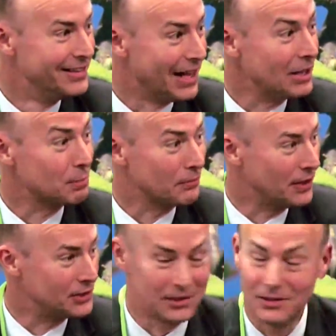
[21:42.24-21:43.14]
That's
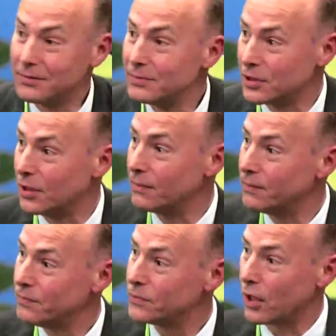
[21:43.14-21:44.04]
prevention. So,
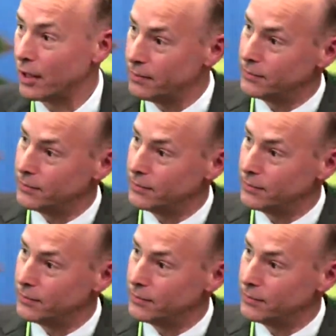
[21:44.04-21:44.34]
sorry.